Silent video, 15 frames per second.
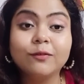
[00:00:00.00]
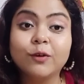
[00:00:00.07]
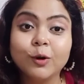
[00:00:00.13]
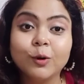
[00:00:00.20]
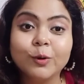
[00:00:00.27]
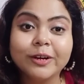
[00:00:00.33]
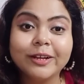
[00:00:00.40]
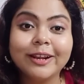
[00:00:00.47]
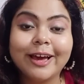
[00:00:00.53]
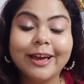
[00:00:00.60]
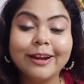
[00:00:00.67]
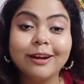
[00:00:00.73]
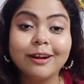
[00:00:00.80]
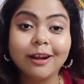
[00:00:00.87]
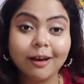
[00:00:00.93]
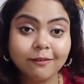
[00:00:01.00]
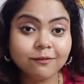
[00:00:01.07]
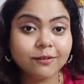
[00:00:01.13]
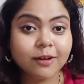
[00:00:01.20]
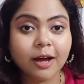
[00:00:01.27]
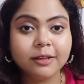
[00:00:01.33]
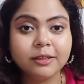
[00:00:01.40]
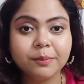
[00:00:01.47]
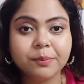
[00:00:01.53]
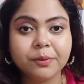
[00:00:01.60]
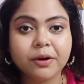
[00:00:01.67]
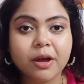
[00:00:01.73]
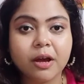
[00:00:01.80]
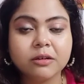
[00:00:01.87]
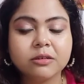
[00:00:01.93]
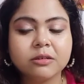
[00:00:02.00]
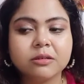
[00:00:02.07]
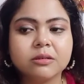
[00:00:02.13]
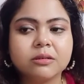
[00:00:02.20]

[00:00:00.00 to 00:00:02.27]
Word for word: for local, I love Khadi products,